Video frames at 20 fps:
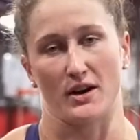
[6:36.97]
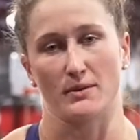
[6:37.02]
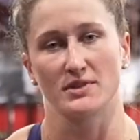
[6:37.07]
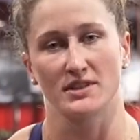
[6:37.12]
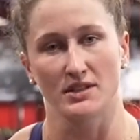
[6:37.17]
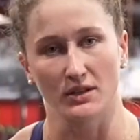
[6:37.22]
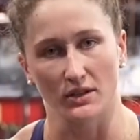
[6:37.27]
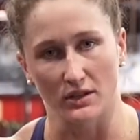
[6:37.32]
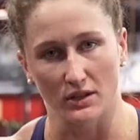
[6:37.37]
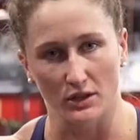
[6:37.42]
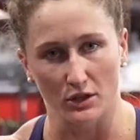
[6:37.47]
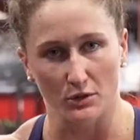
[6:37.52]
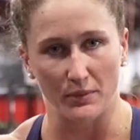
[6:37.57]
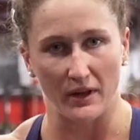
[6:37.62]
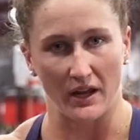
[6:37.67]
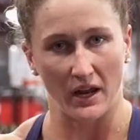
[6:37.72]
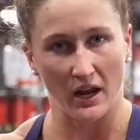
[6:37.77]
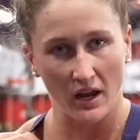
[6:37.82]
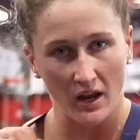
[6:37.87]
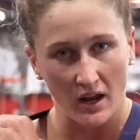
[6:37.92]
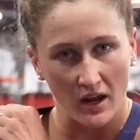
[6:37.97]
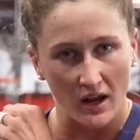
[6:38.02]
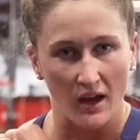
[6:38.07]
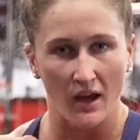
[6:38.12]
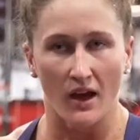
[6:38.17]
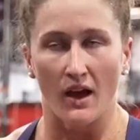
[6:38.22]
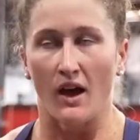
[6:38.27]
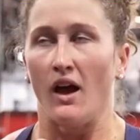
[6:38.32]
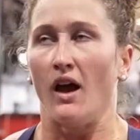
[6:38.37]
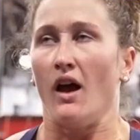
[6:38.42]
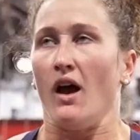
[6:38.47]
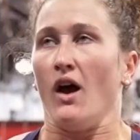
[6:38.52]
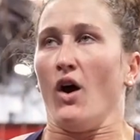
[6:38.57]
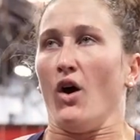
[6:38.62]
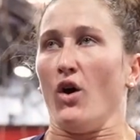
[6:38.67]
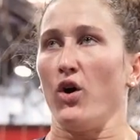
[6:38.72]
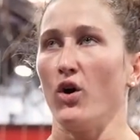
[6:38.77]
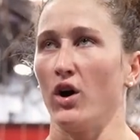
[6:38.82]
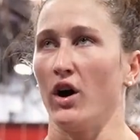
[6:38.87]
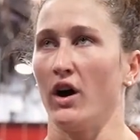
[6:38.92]
I'm still a
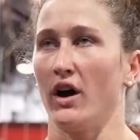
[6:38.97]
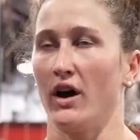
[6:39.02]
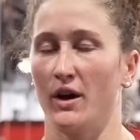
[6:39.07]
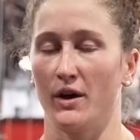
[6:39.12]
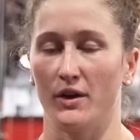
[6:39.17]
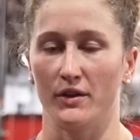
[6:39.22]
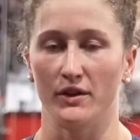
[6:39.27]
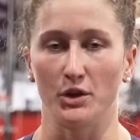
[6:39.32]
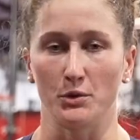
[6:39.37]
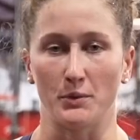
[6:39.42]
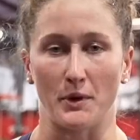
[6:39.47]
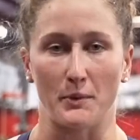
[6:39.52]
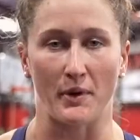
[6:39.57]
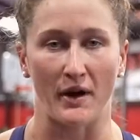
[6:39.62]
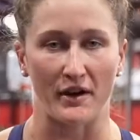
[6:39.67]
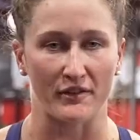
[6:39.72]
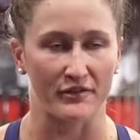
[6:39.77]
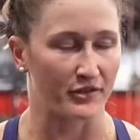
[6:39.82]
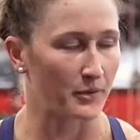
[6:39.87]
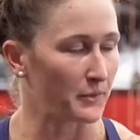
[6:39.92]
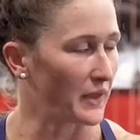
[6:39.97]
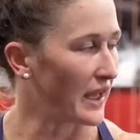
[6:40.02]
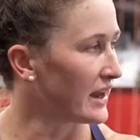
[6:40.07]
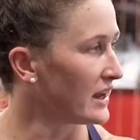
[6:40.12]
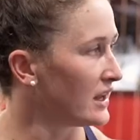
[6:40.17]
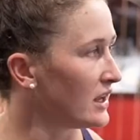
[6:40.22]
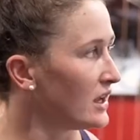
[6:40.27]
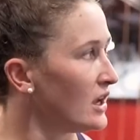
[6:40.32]
little bit puffed from that.